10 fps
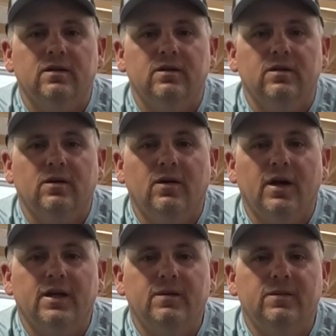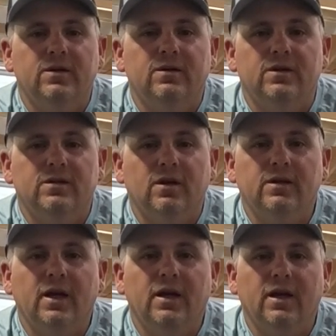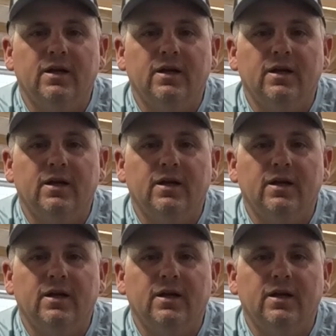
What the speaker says: you know, I keep doing this all day,